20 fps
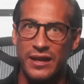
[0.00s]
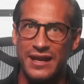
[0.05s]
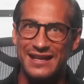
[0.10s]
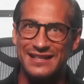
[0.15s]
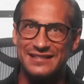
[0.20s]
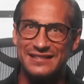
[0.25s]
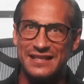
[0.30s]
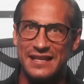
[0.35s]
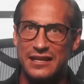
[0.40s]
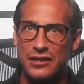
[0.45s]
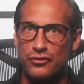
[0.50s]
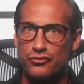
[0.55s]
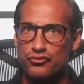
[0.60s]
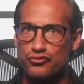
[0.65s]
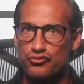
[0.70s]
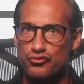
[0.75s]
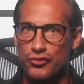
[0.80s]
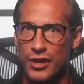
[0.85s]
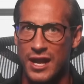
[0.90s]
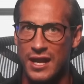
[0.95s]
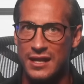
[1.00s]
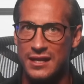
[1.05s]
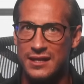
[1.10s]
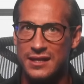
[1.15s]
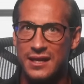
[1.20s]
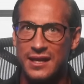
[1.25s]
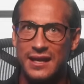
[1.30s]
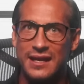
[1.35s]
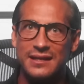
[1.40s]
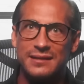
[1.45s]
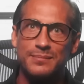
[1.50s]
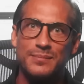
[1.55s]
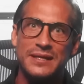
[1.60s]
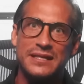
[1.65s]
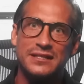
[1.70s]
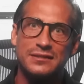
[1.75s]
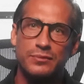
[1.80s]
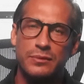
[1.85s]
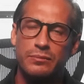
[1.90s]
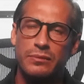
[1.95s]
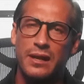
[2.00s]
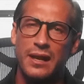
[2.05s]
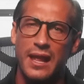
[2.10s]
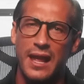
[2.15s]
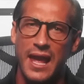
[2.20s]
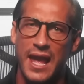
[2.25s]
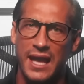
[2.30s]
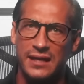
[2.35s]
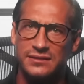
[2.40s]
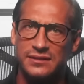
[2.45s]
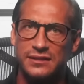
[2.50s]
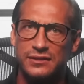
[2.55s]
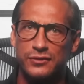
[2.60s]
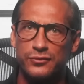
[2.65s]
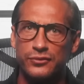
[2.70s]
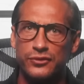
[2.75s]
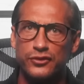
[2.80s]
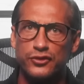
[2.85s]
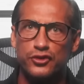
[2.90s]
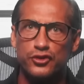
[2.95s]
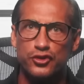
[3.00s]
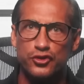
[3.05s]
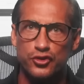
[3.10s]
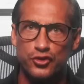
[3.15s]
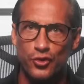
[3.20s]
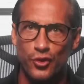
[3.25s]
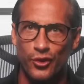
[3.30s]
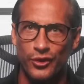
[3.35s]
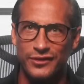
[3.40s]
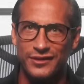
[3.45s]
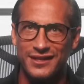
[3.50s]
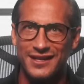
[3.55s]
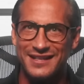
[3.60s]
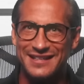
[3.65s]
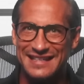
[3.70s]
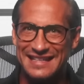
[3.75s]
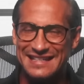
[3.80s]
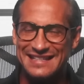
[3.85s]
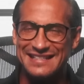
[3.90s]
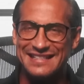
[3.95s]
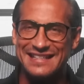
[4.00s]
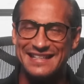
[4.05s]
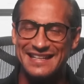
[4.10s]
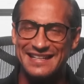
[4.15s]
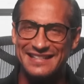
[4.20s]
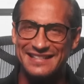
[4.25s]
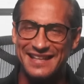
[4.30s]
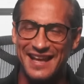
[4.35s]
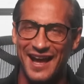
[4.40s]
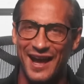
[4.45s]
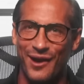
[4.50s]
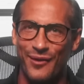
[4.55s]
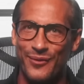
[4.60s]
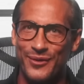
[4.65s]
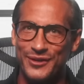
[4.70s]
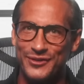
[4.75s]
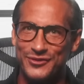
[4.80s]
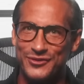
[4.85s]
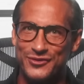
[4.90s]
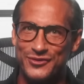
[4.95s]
when I say a rally, it means we will execute a short. This is our